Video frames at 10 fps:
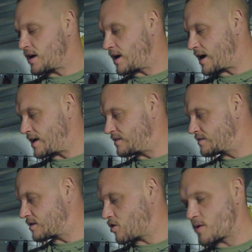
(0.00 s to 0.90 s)

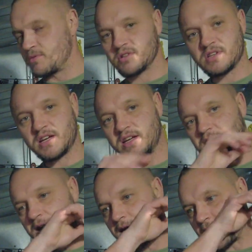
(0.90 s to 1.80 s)
And I'm not taking
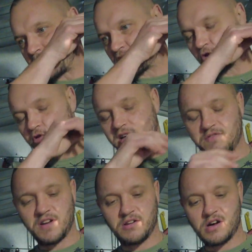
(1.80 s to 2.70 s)
an axe or
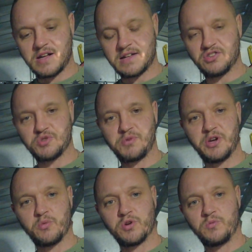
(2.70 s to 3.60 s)
anything like that to
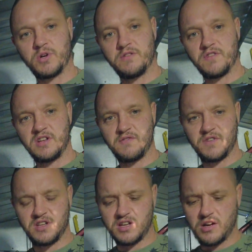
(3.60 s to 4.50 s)
split wood with. In the
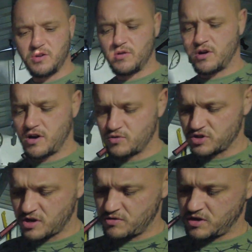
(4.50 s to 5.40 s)
video I'll
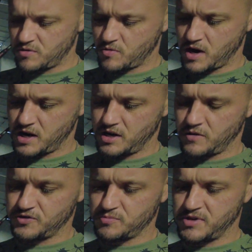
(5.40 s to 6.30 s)
show you a way
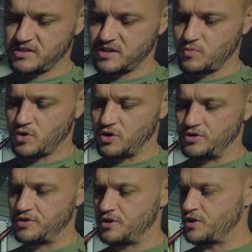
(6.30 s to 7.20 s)
of splitting
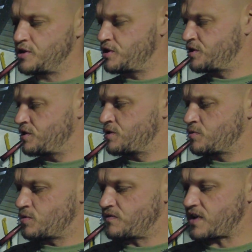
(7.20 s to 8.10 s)
wood
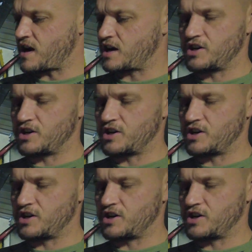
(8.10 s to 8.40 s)
without a